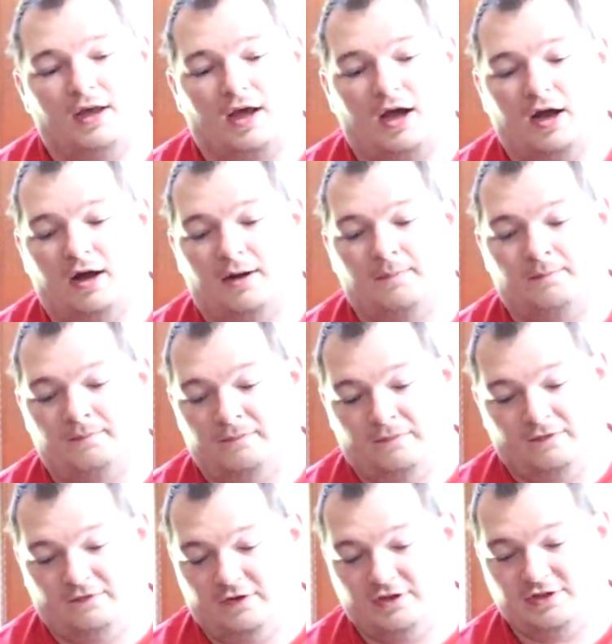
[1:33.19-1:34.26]

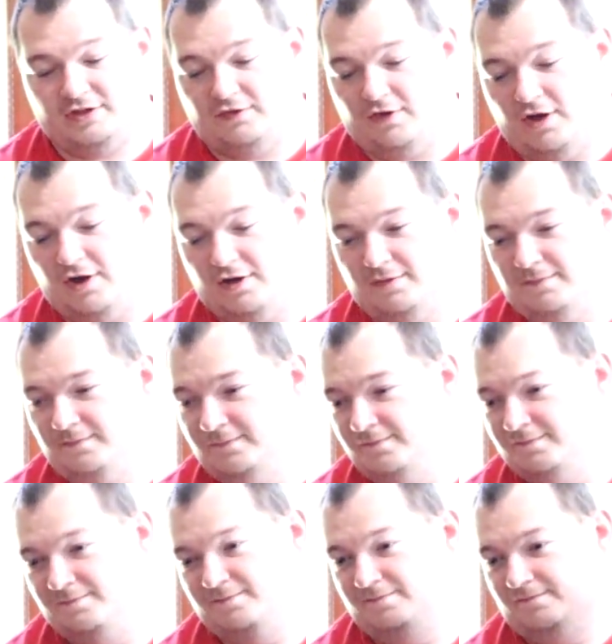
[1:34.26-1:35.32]
First of all,
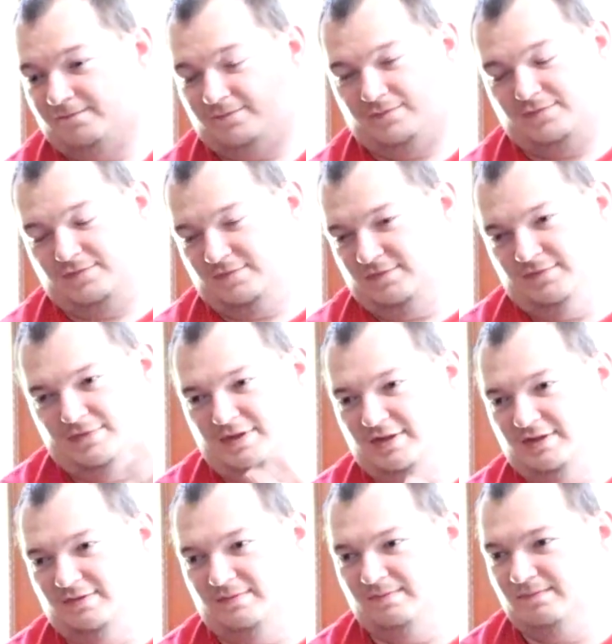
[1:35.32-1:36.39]

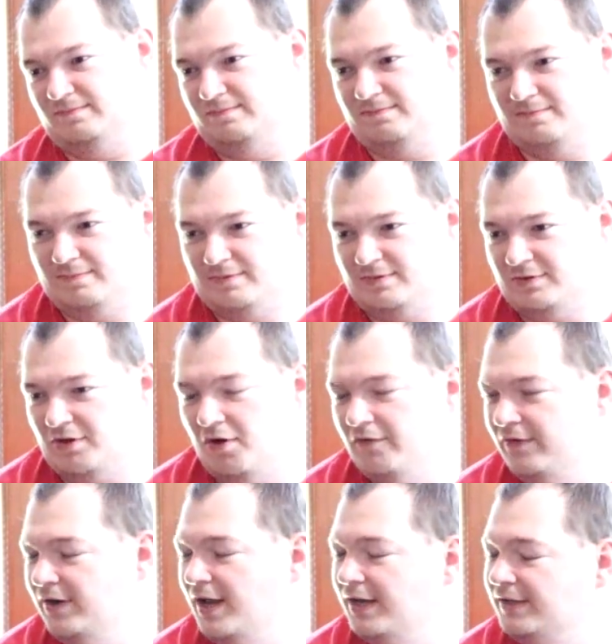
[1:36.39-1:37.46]
the
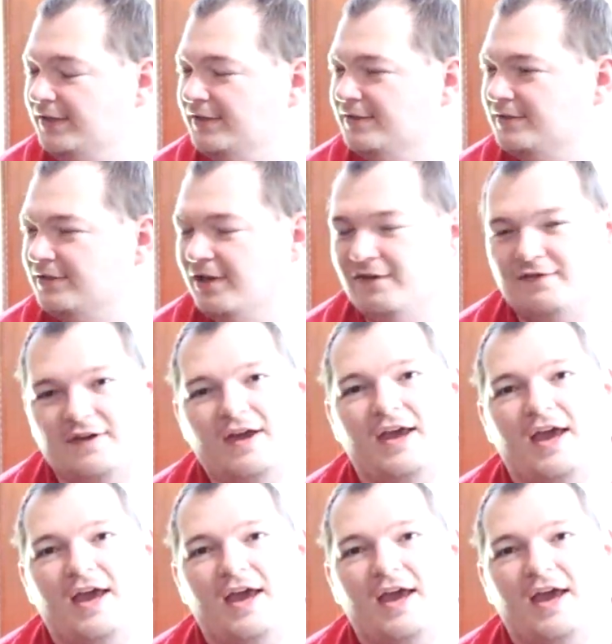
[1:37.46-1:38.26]
COVID-19 stuff,